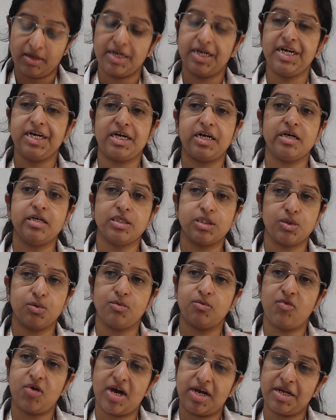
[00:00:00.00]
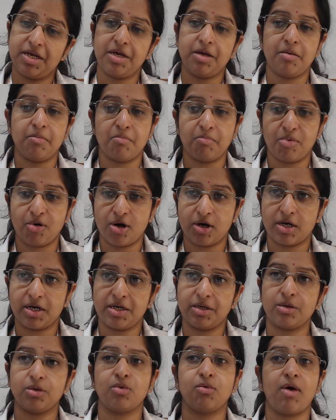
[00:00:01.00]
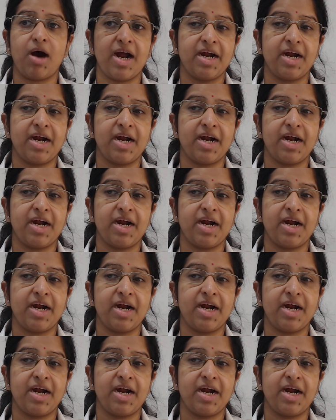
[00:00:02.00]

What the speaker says: It is very important to